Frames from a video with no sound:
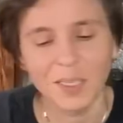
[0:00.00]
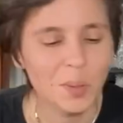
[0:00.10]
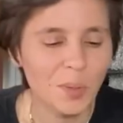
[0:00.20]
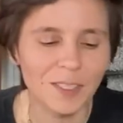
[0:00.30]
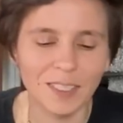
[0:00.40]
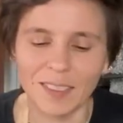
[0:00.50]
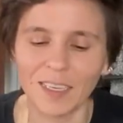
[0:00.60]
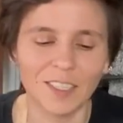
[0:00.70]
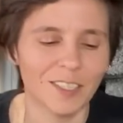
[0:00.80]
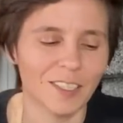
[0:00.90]
but this
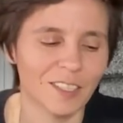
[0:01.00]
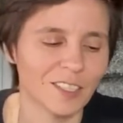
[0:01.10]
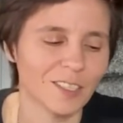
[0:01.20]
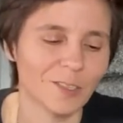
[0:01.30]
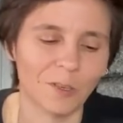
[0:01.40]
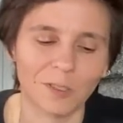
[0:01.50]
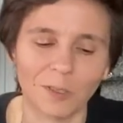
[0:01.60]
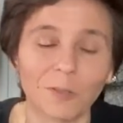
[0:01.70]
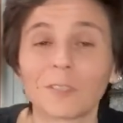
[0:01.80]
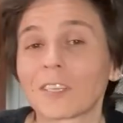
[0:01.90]
energy that's just around the
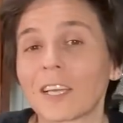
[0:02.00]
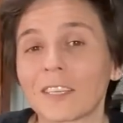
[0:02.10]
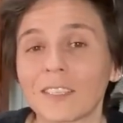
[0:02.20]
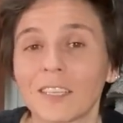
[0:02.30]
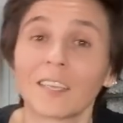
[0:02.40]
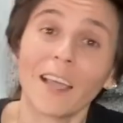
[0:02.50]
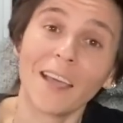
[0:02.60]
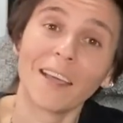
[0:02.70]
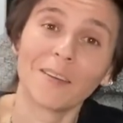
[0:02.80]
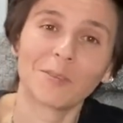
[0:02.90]
corner, kind of like,
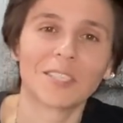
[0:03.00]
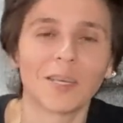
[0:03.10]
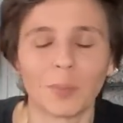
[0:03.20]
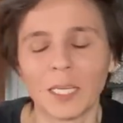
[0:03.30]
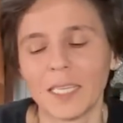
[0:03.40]
hey, what's up,